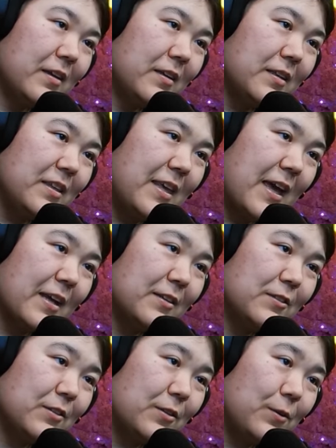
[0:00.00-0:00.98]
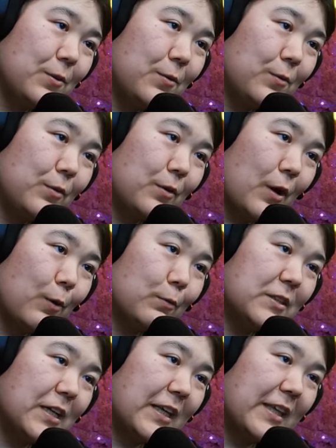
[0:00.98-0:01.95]
Yen to? Go
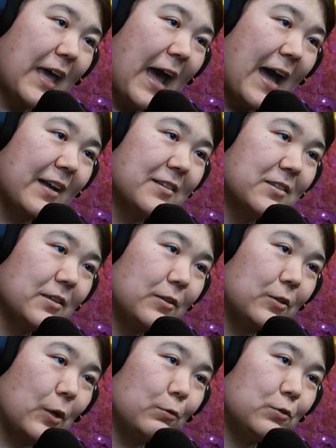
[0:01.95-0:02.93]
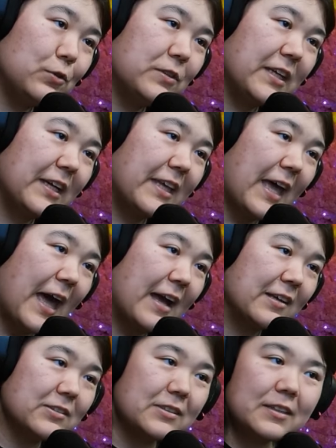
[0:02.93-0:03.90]
to gas? Go to take
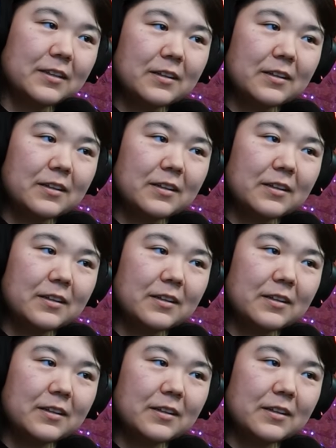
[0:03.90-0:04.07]
gas?